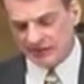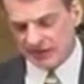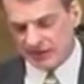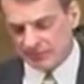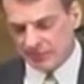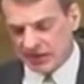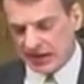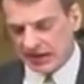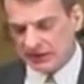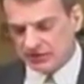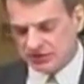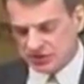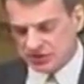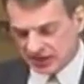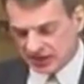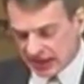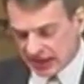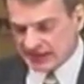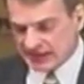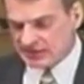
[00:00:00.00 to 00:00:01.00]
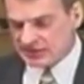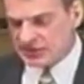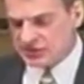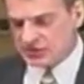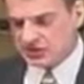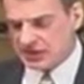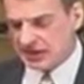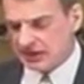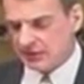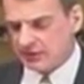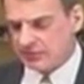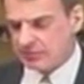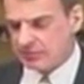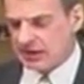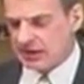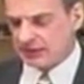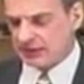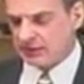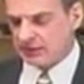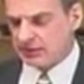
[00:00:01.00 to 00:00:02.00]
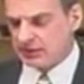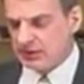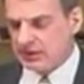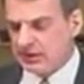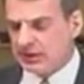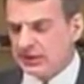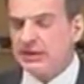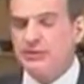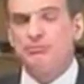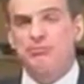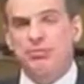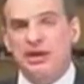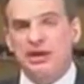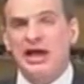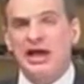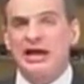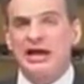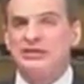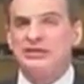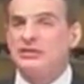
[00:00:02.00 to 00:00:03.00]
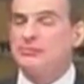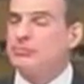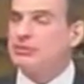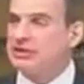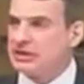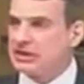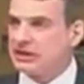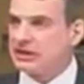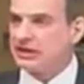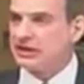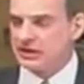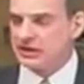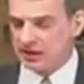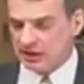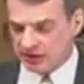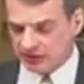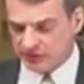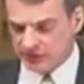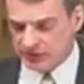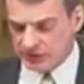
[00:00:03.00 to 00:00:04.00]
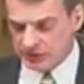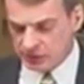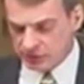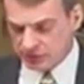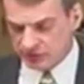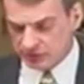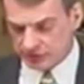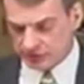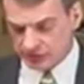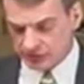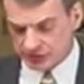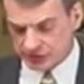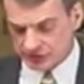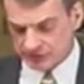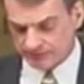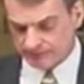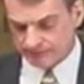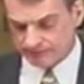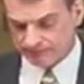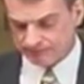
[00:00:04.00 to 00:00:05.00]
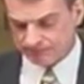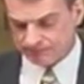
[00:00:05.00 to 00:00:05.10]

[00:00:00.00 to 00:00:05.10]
gravity models, like the standard model, imply the beginning of the universe.